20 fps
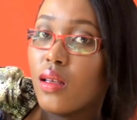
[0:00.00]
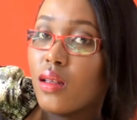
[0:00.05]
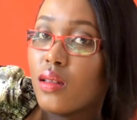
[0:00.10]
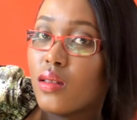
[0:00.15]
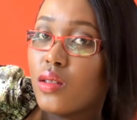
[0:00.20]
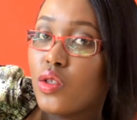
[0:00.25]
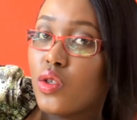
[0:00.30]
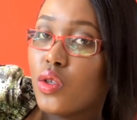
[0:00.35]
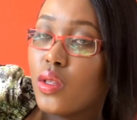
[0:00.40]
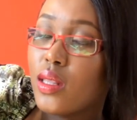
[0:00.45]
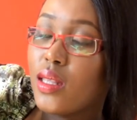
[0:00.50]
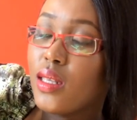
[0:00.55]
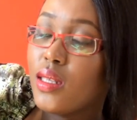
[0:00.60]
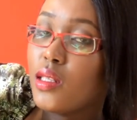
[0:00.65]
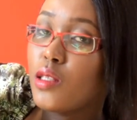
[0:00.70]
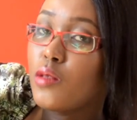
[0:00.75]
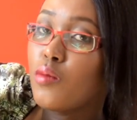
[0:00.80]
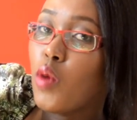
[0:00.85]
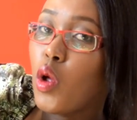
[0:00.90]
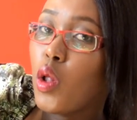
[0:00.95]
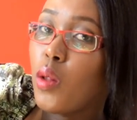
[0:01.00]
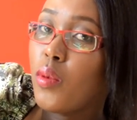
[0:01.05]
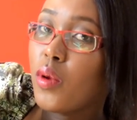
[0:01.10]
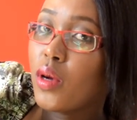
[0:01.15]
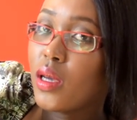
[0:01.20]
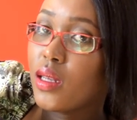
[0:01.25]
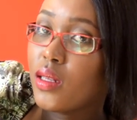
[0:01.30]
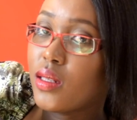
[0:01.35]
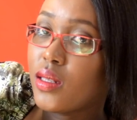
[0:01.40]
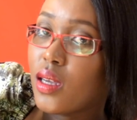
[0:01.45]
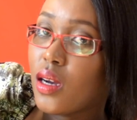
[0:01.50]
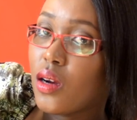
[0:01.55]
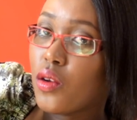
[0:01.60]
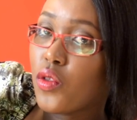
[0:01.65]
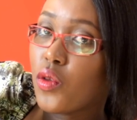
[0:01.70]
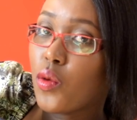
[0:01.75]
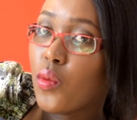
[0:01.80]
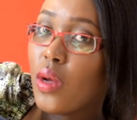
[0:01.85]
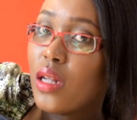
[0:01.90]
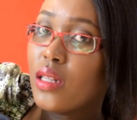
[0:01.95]
So these small pockets are
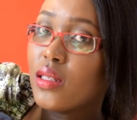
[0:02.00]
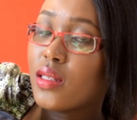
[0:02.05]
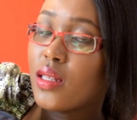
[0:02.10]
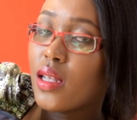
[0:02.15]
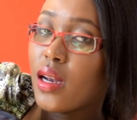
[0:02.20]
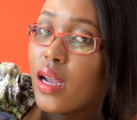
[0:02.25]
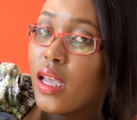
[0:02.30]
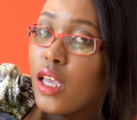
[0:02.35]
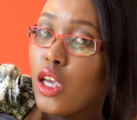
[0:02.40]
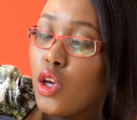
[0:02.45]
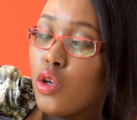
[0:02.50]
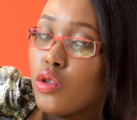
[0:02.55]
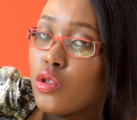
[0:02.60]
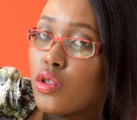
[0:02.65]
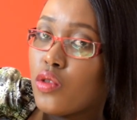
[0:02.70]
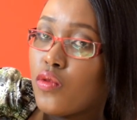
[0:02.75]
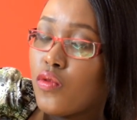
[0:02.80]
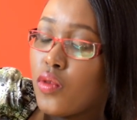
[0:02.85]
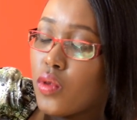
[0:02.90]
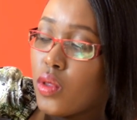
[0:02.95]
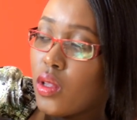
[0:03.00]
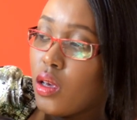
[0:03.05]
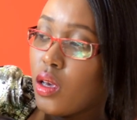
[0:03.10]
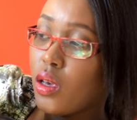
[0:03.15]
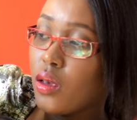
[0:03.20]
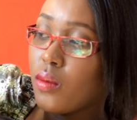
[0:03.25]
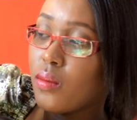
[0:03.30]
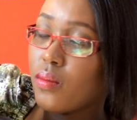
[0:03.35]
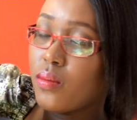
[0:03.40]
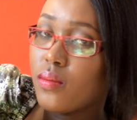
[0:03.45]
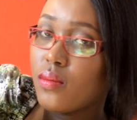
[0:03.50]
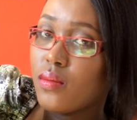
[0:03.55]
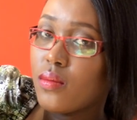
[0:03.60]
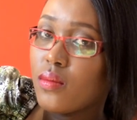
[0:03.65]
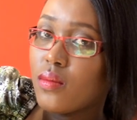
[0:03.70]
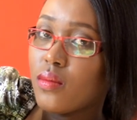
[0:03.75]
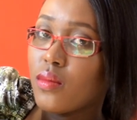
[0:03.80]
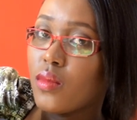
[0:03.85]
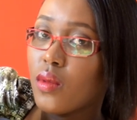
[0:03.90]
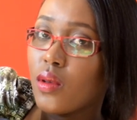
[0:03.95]
the ones that I use for the
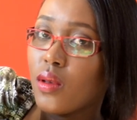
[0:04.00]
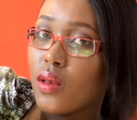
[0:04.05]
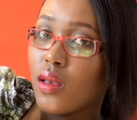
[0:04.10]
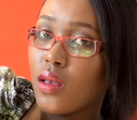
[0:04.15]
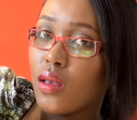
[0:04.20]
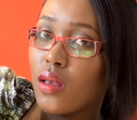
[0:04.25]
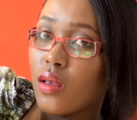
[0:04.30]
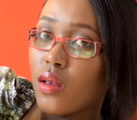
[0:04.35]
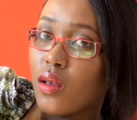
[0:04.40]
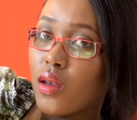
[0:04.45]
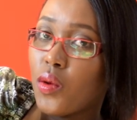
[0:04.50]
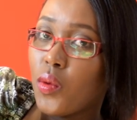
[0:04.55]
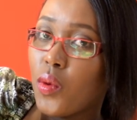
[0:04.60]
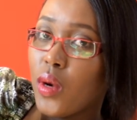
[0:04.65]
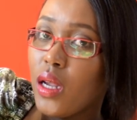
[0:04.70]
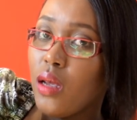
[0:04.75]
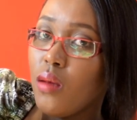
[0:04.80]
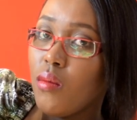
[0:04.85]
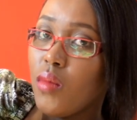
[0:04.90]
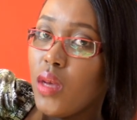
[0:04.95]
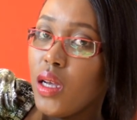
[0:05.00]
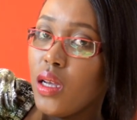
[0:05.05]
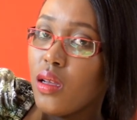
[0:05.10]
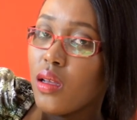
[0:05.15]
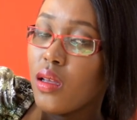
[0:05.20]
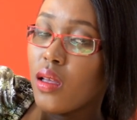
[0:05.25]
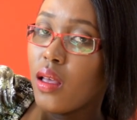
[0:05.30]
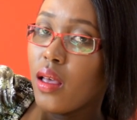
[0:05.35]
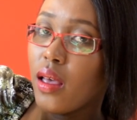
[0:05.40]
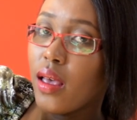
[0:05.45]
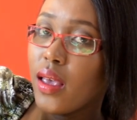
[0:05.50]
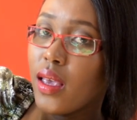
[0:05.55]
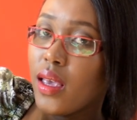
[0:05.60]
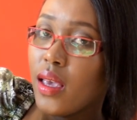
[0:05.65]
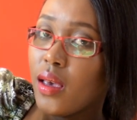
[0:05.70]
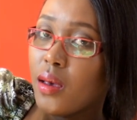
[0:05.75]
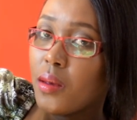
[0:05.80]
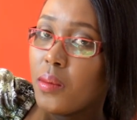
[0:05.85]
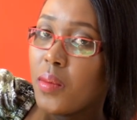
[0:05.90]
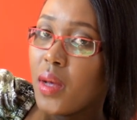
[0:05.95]
cream,
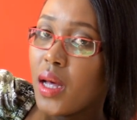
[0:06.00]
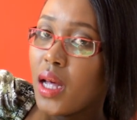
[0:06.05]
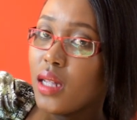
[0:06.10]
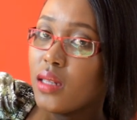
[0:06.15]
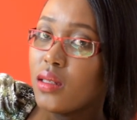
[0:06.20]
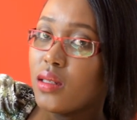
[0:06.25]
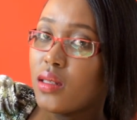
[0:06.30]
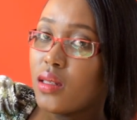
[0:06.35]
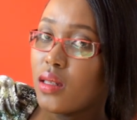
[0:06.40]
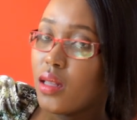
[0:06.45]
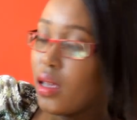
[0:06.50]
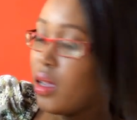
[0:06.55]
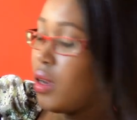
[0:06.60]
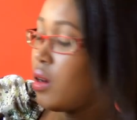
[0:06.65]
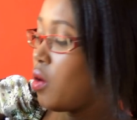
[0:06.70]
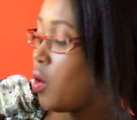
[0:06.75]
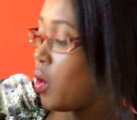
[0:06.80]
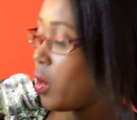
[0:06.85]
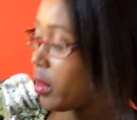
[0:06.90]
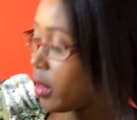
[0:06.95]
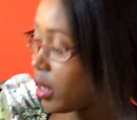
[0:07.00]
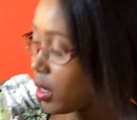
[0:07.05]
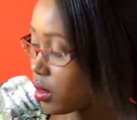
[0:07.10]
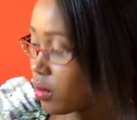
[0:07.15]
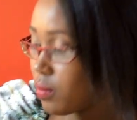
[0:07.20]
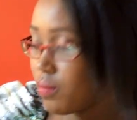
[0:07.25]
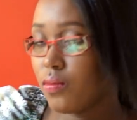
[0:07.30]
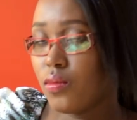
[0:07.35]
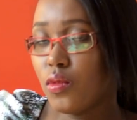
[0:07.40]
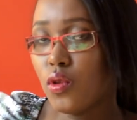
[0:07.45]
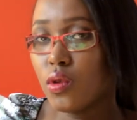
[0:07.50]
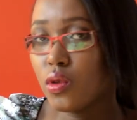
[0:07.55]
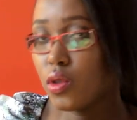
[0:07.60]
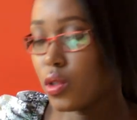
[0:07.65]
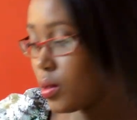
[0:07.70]
earbuds, and all that, those